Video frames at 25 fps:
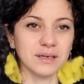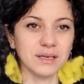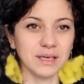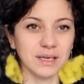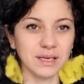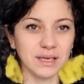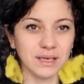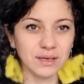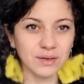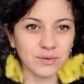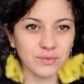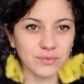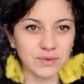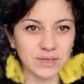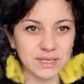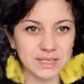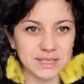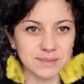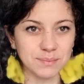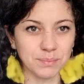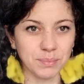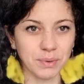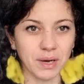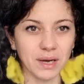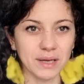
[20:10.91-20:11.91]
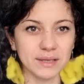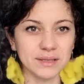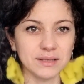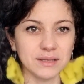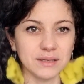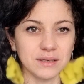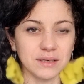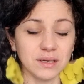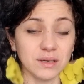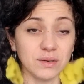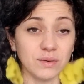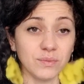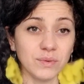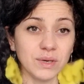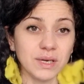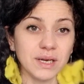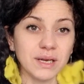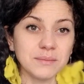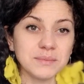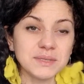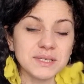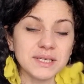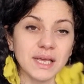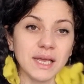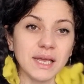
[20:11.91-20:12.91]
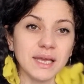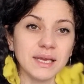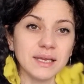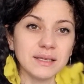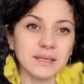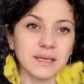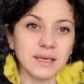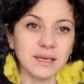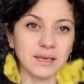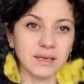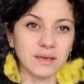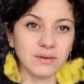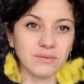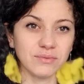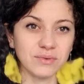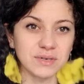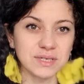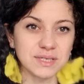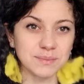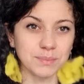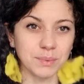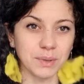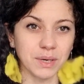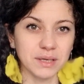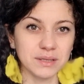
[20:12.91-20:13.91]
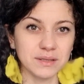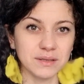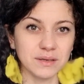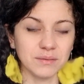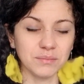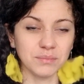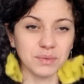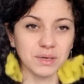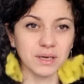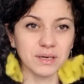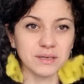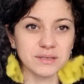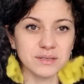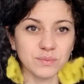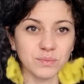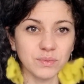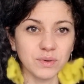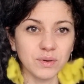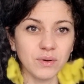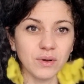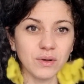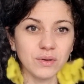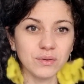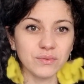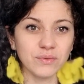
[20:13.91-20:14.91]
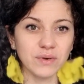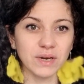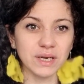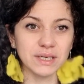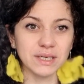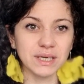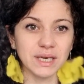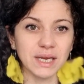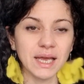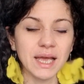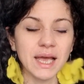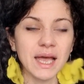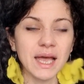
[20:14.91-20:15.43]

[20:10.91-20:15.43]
increase pattern, and when I'm saying the increase pattern, because we already